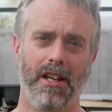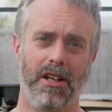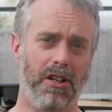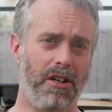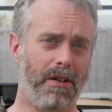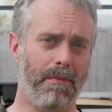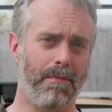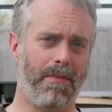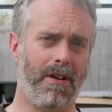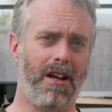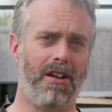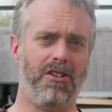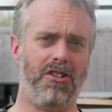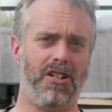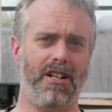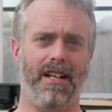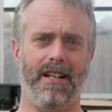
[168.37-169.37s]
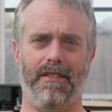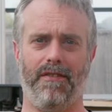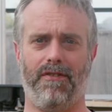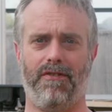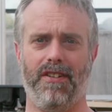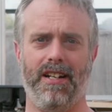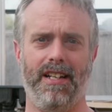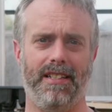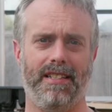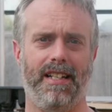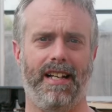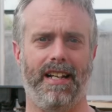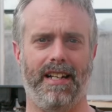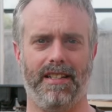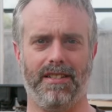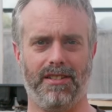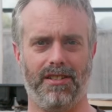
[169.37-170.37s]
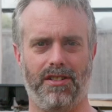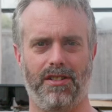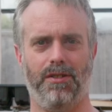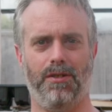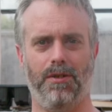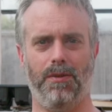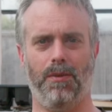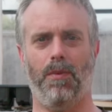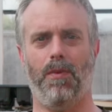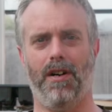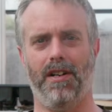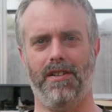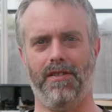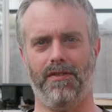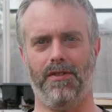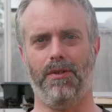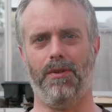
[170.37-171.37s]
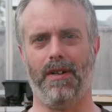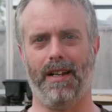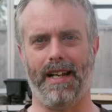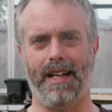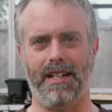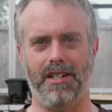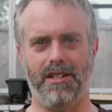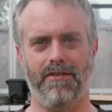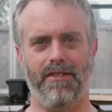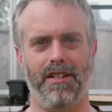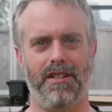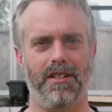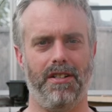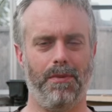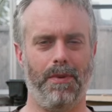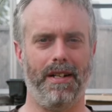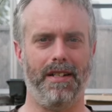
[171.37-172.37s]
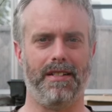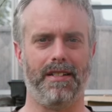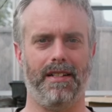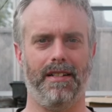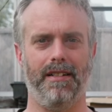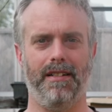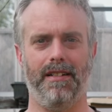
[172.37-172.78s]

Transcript: You can blanch it and freeze it, and it's still wonderful later into the winter.